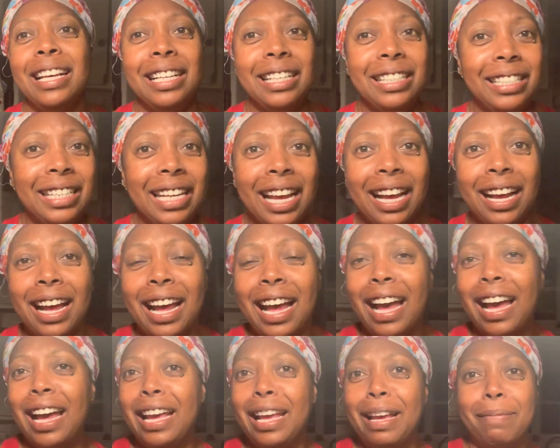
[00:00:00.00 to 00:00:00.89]
Child,
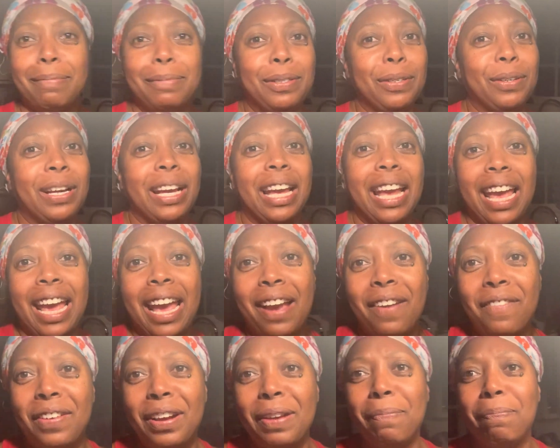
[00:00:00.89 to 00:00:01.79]
I am doing
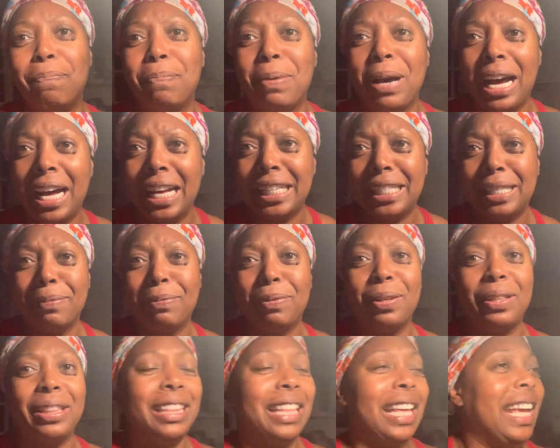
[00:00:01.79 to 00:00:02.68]
every
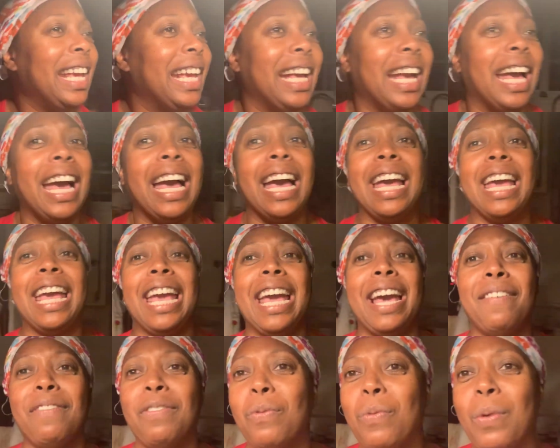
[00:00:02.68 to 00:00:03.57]
possible thing I
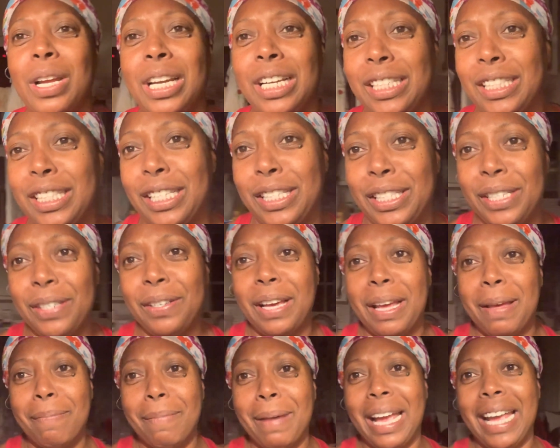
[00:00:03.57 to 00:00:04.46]
ever wanted to do
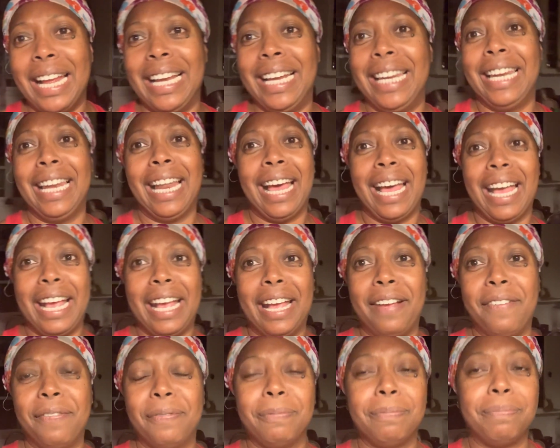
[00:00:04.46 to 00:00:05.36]
in my life.